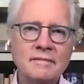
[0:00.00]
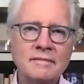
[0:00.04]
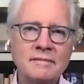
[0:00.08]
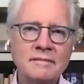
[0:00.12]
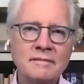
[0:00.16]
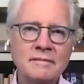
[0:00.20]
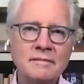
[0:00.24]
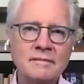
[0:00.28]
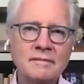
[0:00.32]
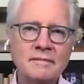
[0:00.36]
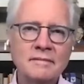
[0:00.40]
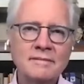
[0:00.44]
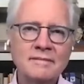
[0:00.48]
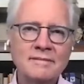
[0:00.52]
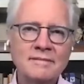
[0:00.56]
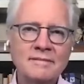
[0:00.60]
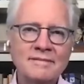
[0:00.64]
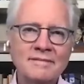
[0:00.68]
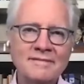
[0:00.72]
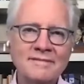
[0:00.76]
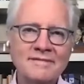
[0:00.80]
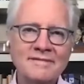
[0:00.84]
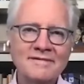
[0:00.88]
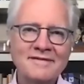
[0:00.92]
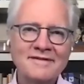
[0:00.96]

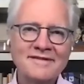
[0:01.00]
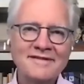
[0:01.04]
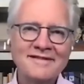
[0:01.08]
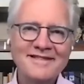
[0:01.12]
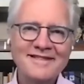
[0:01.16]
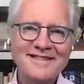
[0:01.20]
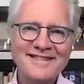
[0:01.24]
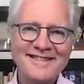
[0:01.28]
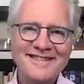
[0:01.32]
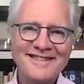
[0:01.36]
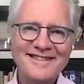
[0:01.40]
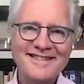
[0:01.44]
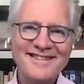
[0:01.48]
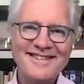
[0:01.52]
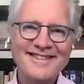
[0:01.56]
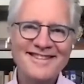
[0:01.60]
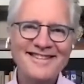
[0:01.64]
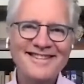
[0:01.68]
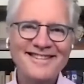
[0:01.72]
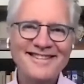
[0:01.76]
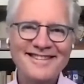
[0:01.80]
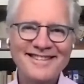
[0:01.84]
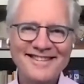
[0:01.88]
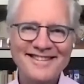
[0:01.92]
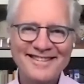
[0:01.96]

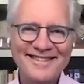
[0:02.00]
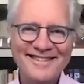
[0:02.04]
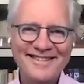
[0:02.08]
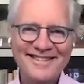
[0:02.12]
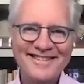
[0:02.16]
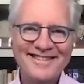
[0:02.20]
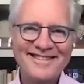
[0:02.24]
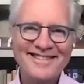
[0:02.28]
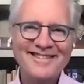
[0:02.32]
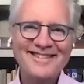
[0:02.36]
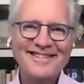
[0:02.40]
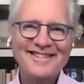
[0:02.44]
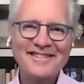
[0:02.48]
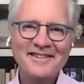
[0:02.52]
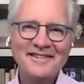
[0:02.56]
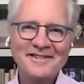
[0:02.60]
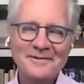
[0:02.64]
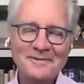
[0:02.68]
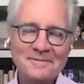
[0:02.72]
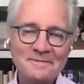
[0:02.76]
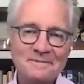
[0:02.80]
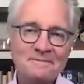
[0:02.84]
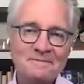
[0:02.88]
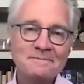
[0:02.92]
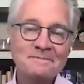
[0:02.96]

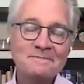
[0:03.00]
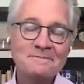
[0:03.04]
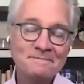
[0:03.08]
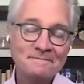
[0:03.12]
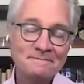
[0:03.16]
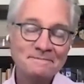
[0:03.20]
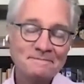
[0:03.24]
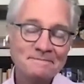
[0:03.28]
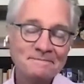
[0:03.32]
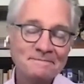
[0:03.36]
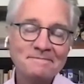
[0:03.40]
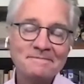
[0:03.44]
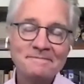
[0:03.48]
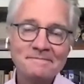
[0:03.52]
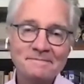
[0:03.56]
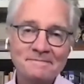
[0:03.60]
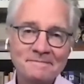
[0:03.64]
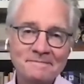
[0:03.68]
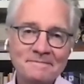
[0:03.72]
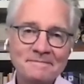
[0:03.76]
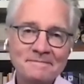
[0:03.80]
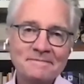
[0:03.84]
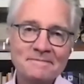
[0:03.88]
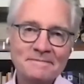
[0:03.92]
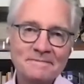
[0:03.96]

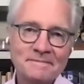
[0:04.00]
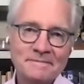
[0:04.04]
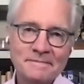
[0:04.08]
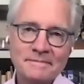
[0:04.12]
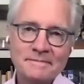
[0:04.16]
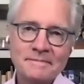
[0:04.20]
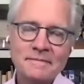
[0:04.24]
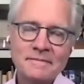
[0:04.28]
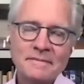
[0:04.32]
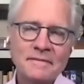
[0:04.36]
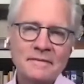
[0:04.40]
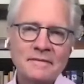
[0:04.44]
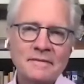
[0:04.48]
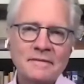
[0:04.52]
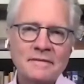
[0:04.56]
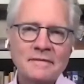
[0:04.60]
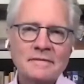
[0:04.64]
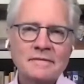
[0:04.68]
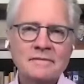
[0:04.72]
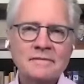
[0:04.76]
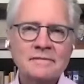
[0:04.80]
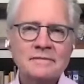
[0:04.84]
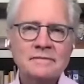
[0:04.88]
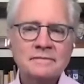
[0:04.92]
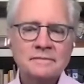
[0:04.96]

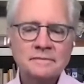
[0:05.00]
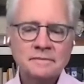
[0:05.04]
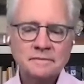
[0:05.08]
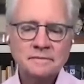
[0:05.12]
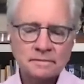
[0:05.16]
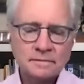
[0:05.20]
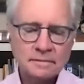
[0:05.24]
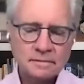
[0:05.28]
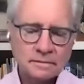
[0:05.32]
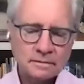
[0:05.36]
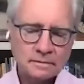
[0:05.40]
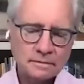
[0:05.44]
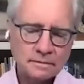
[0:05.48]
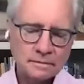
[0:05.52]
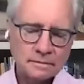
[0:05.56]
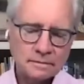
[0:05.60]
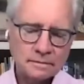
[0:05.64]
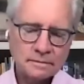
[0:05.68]
(not speaking)